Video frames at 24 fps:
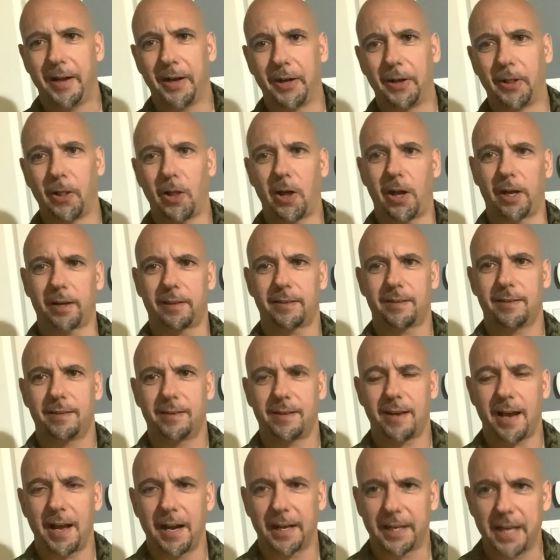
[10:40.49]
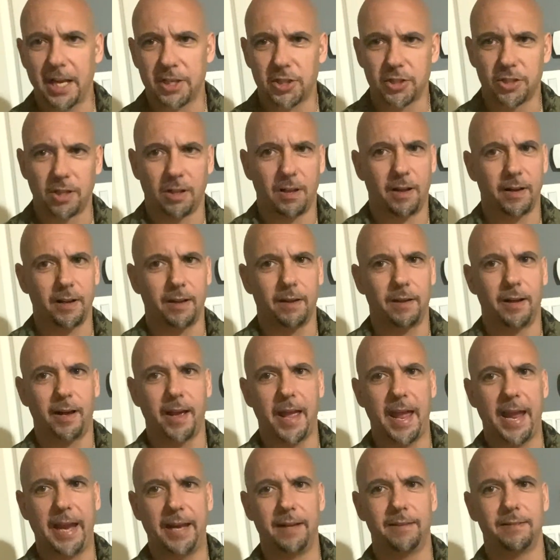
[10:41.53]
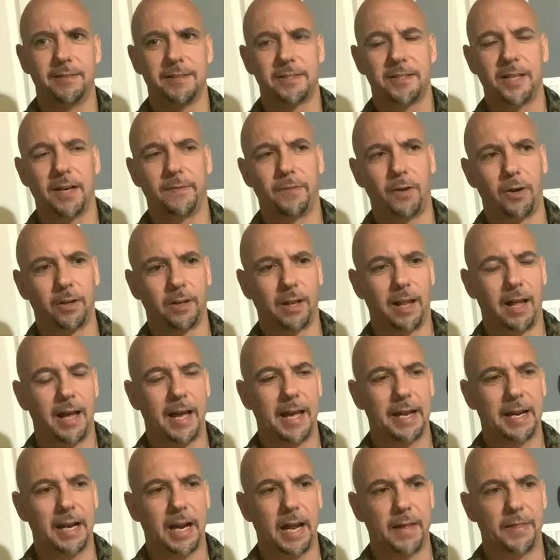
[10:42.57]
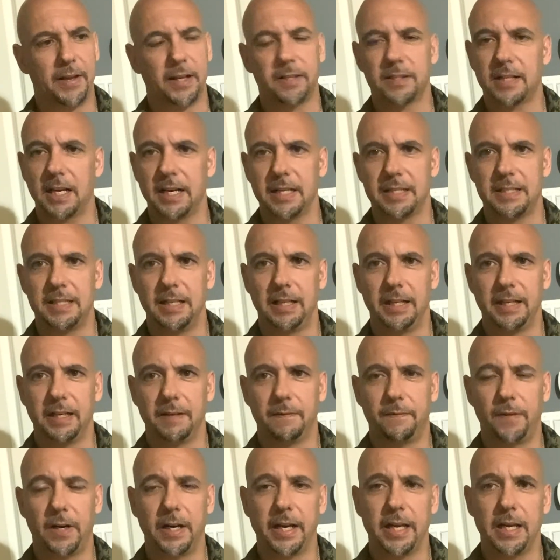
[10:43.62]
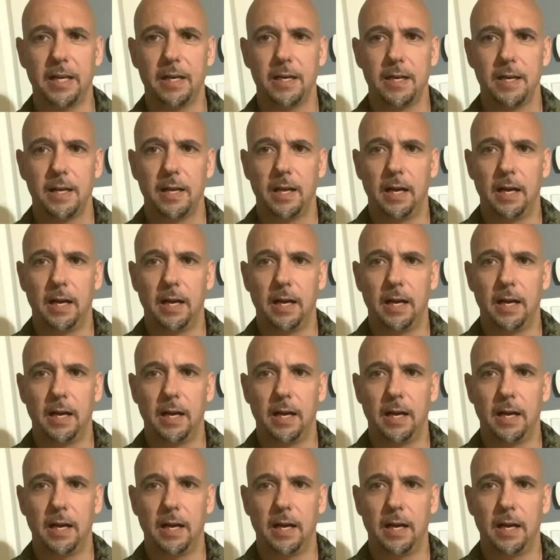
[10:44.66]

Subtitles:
Glock kind of catches a lot of hate and stuff online, and I think it's kind of silly and funny.